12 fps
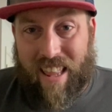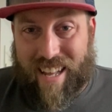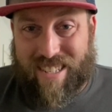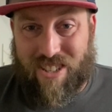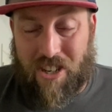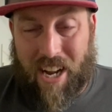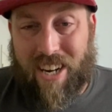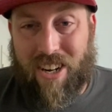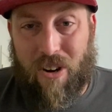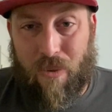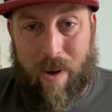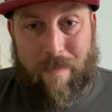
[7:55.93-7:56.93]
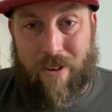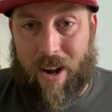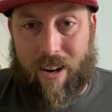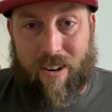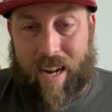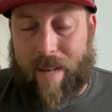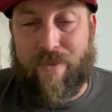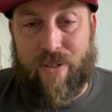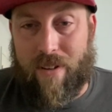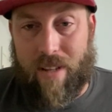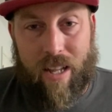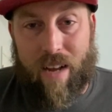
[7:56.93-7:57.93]
That Jenko rip knocker,
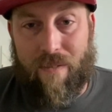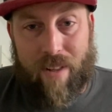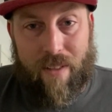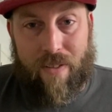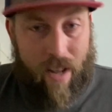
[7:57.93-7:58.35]
absolutely loved that